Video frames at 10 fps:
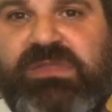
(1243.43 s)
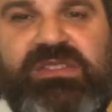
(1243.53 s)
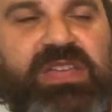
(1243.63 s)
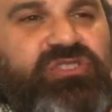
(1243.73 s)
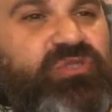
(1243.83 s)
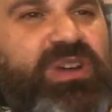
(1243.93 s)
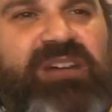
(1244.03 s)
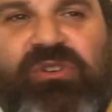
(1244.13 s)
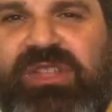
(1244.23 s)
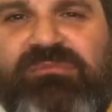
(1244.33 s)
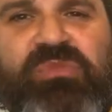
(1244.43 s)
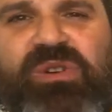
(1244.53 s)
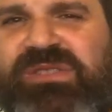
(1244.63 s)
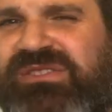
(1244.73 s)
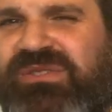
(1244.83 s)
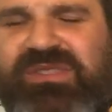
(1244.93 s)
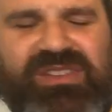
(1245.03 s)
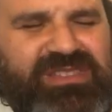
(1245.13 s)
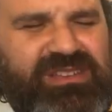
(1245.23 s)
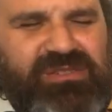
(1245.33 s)
They, they travel, they move, they do
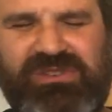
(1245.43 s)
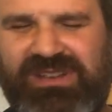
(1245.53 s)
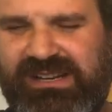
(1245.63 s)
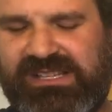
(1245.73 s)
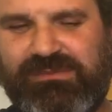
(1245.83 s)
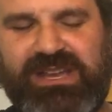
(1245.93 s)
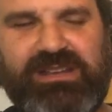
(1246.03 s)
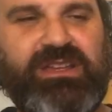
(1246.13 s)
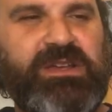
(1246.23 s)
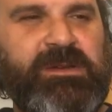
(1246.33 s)
things that you would not expect.